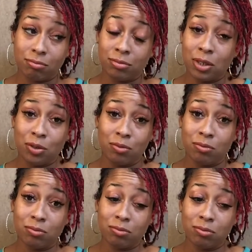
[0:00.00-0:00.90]
Don't
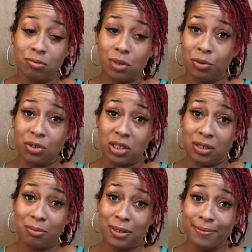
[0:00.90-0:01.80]

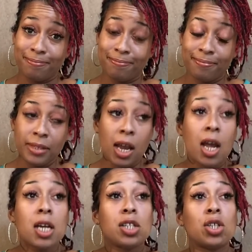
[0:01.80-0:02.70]
judge me.
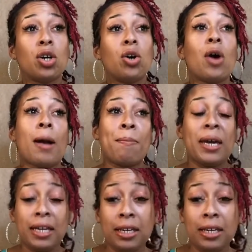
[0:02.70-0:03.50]
So I pick it